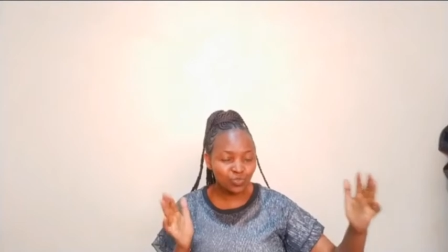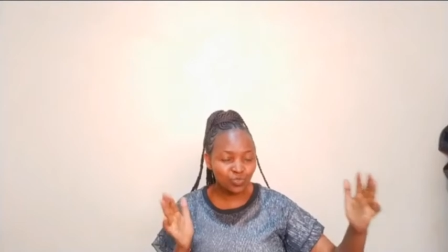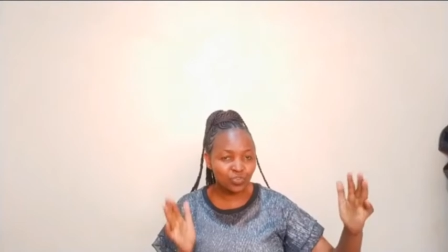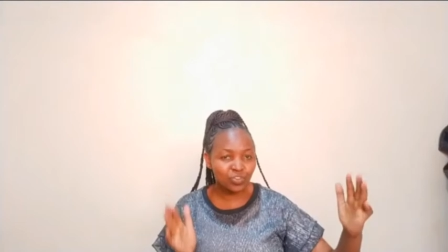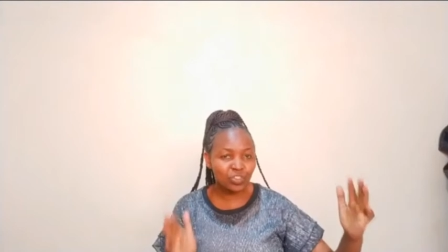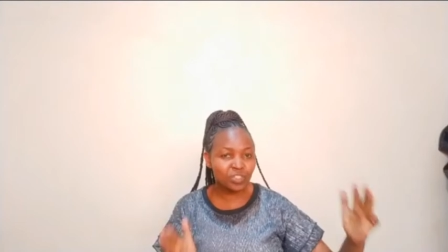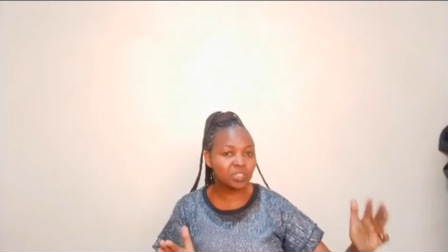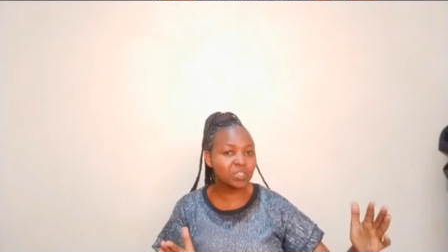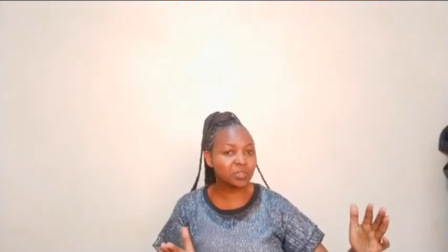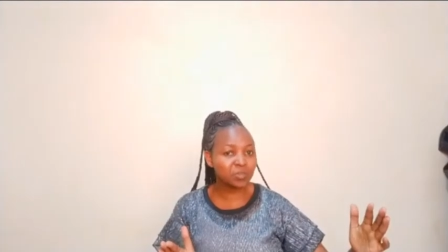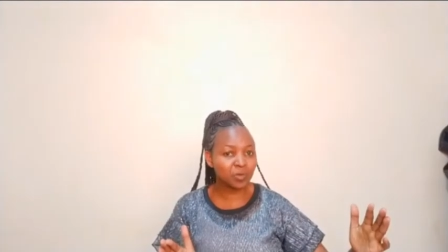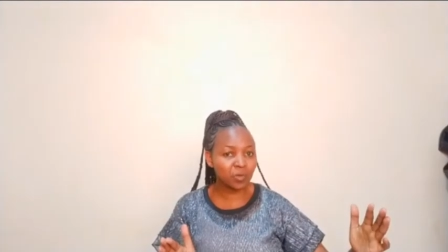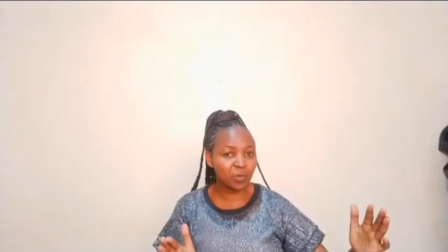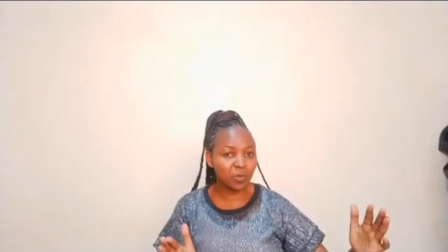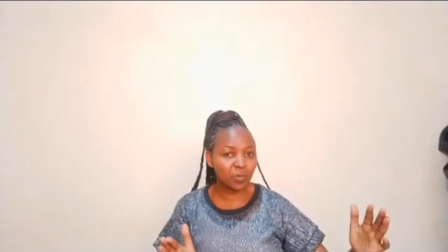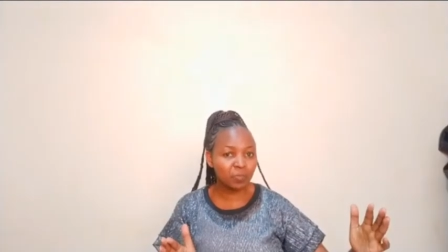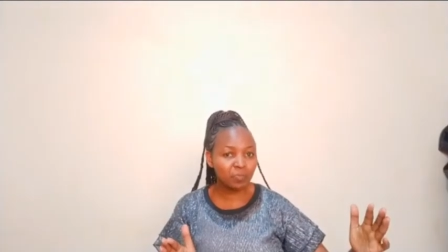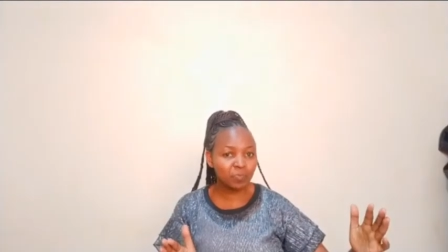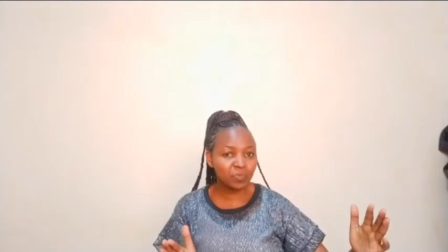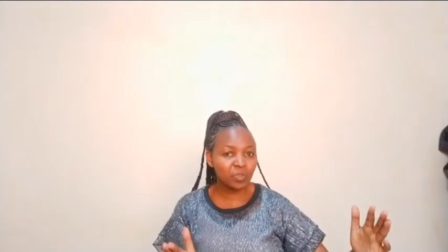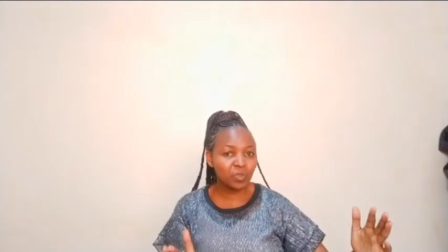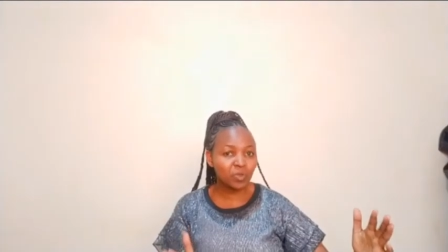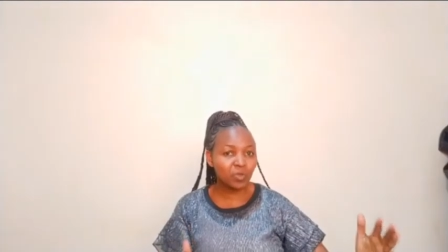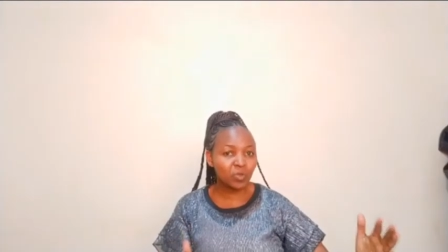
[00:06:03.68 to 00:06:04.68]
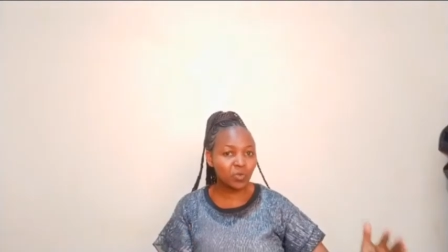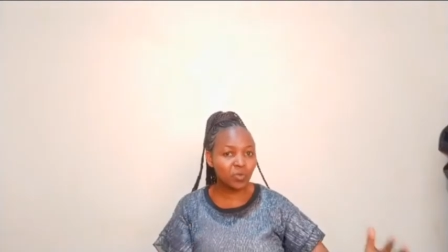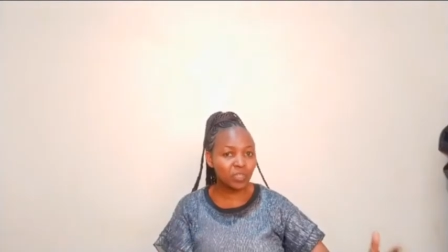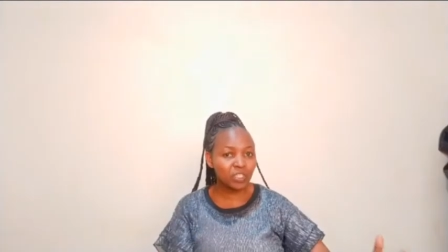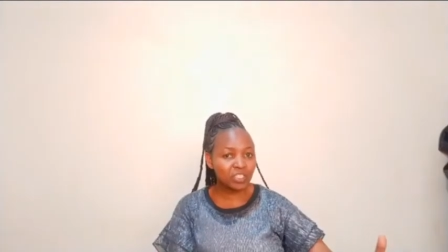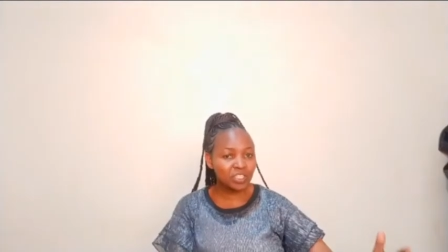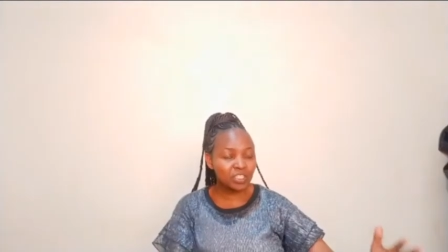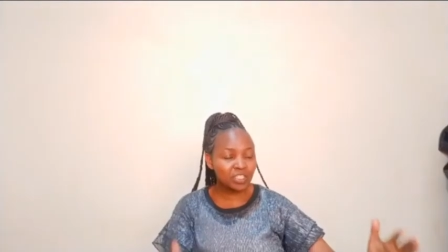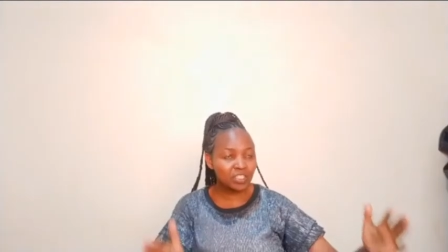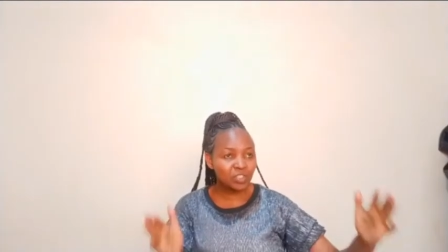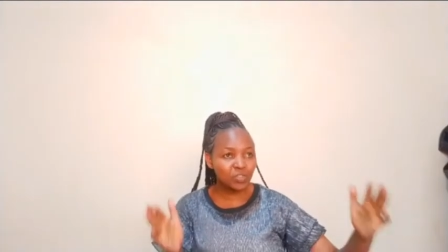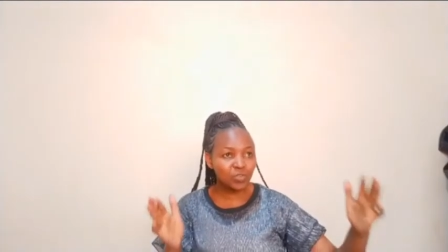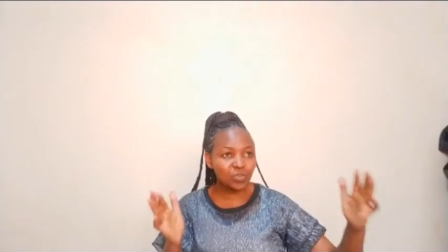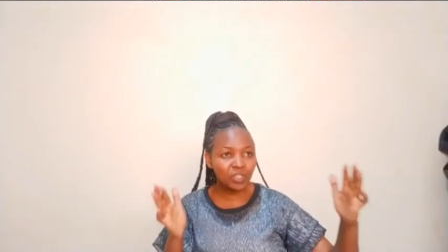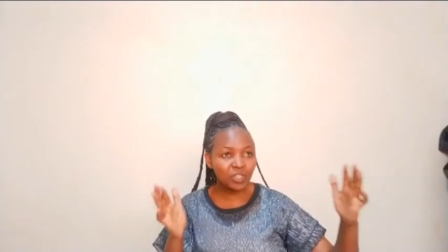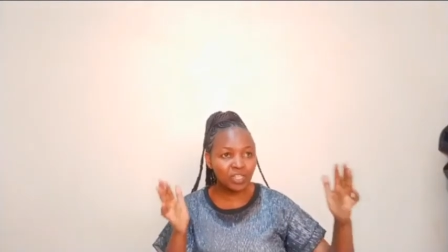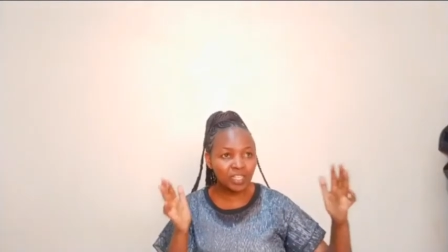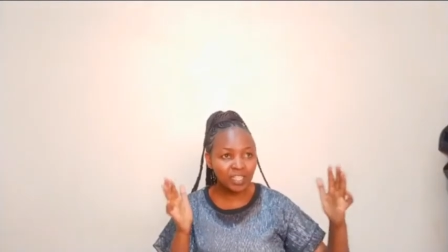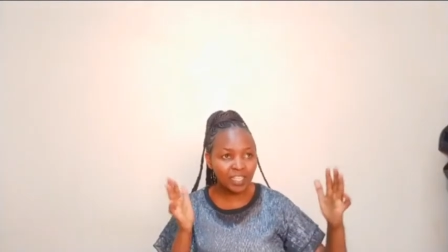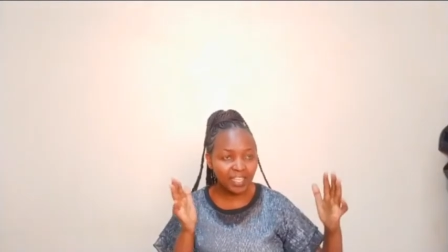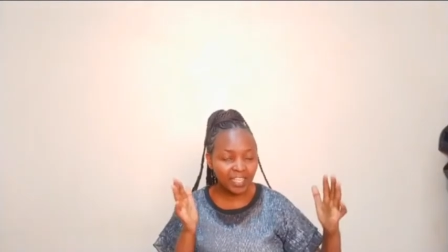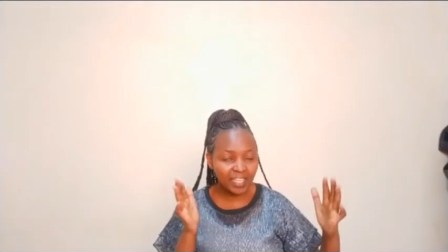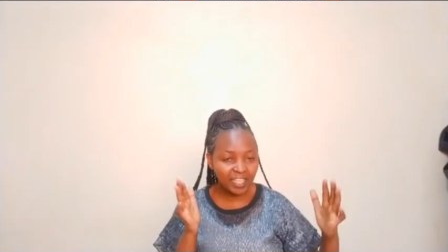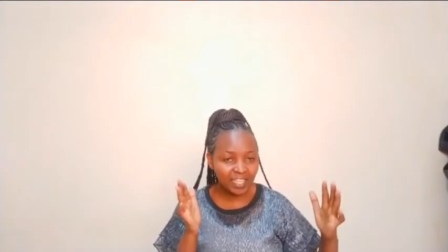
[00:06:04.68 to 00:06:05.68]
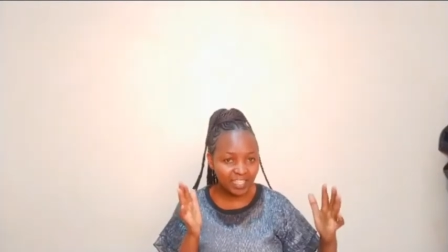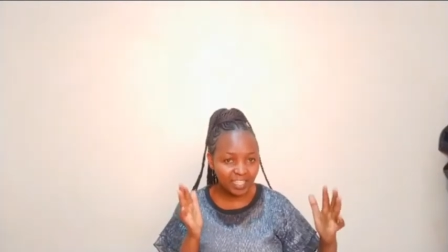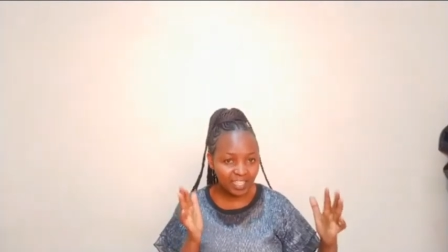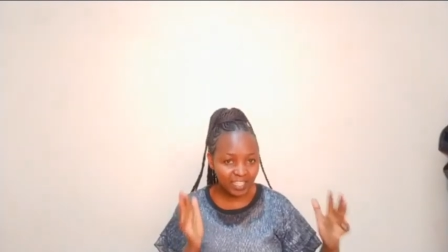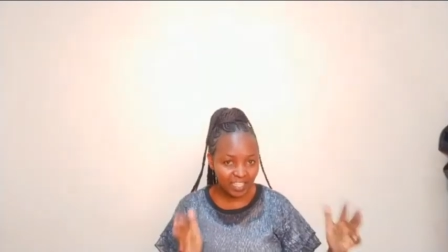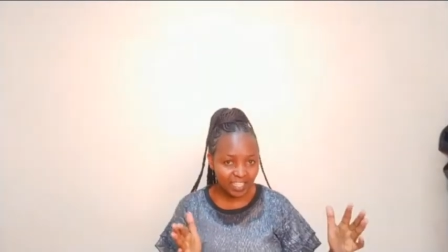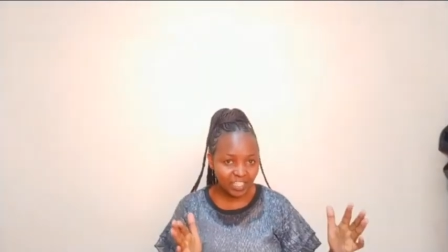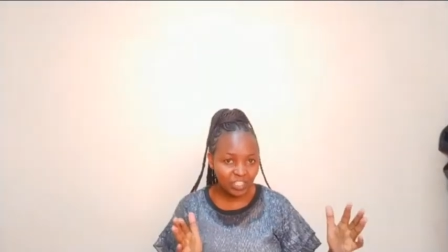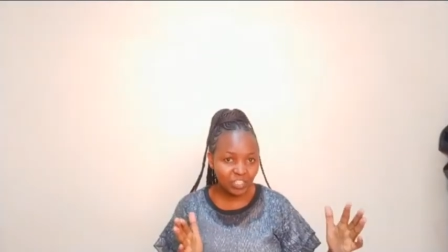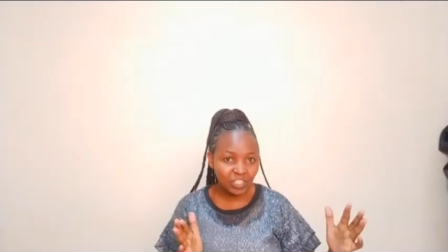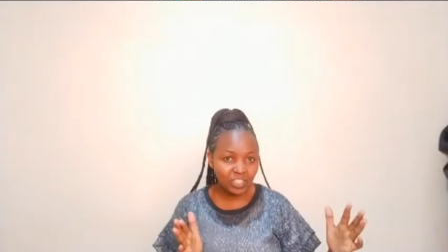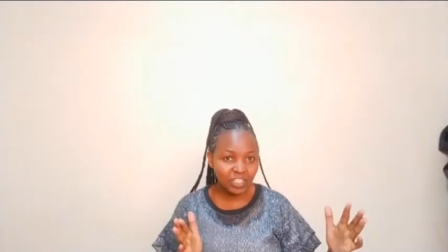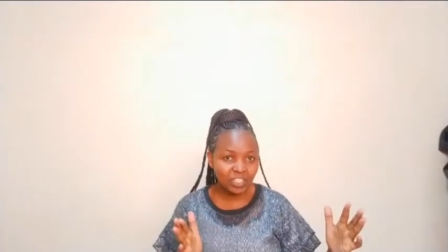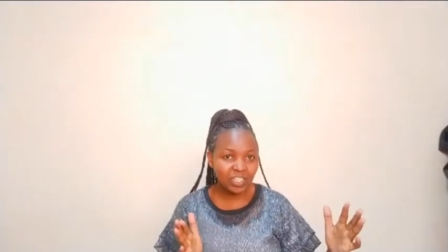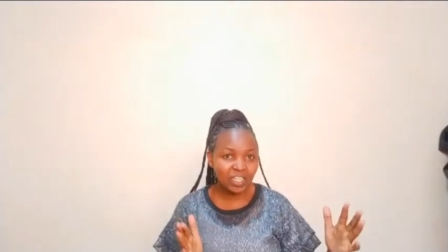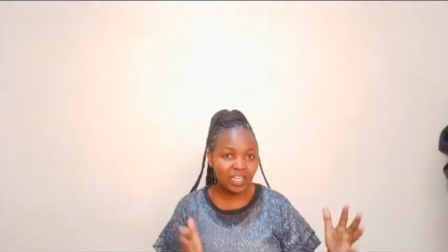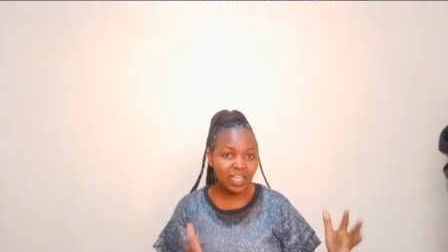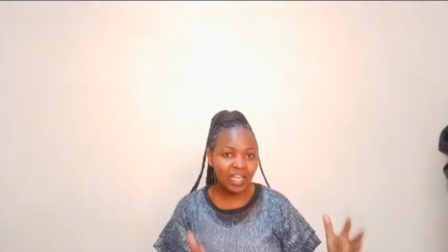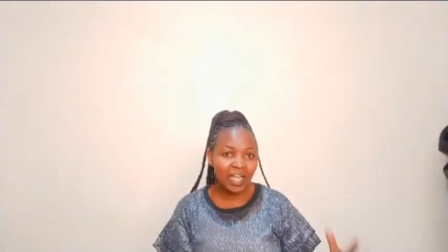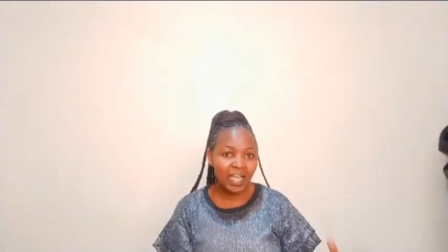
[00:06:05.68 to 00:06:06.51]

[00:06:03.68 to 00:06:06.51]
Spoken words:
video which is really engaging